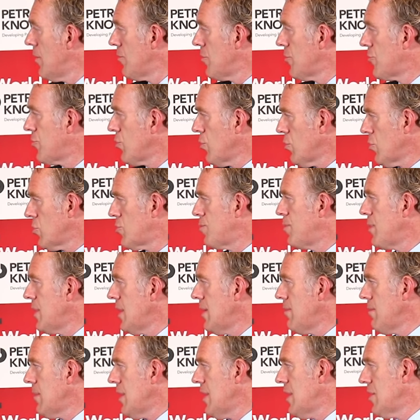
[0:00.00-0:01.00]
The torch
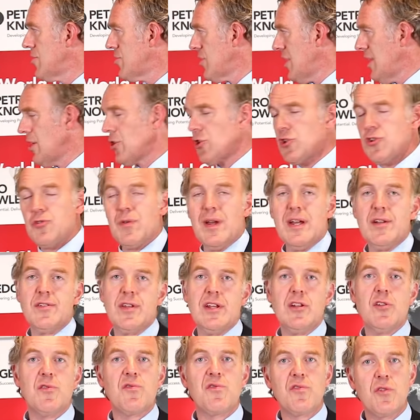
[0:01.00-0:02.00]
beam is
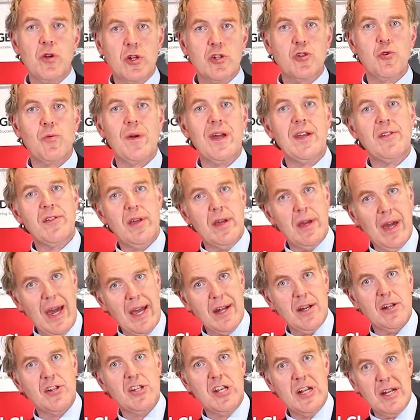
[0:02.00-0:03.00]
illustrating the fluctuating
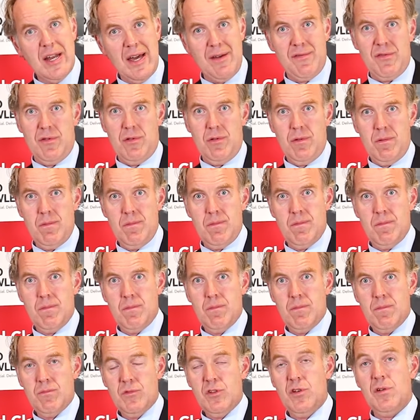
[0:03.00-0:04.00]
energy level
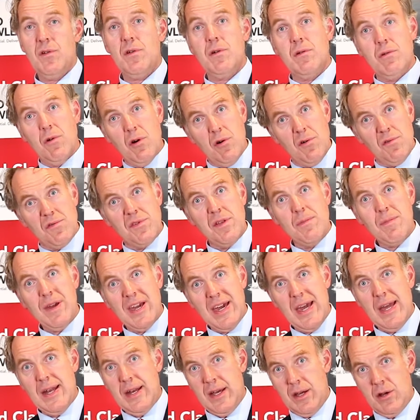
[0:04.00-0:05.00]
of the
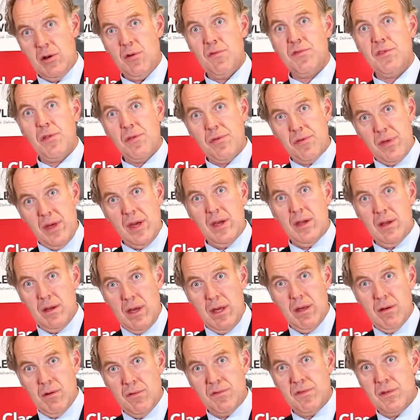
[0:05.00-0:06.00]
mechanic, of the thing,
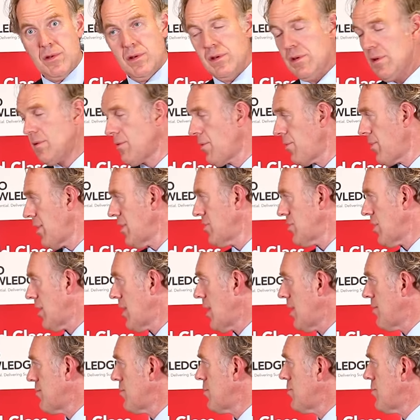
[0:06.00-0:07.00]
of the, the things I
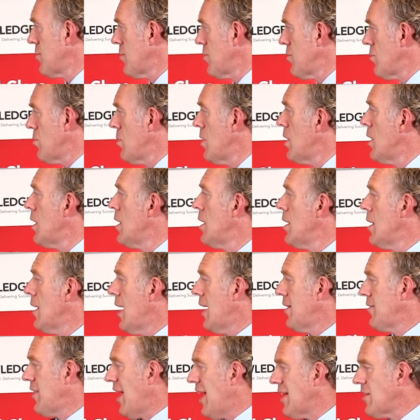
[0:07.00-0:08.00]
have to do
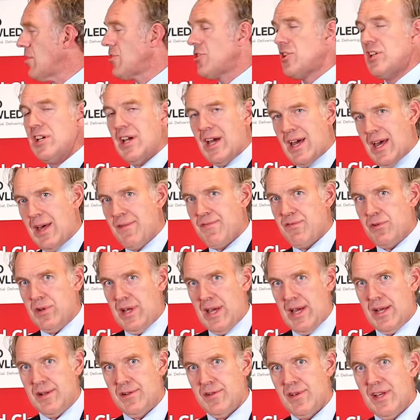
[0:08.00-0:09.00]
and the energy I have for
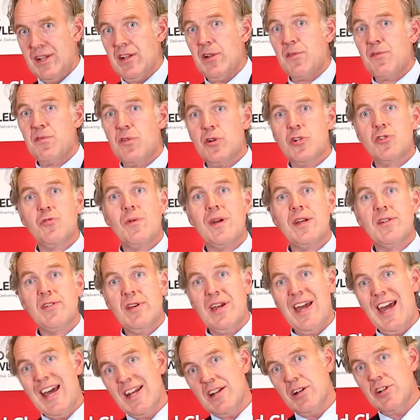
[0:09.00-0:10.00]
that. And that
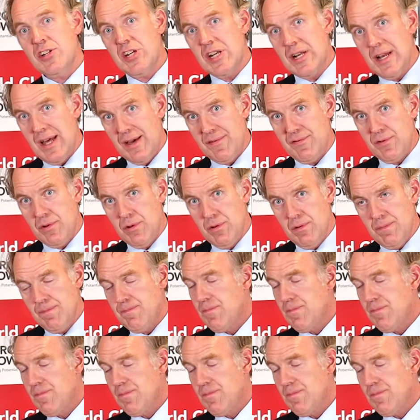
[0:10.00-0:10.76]
fluctuating energy level,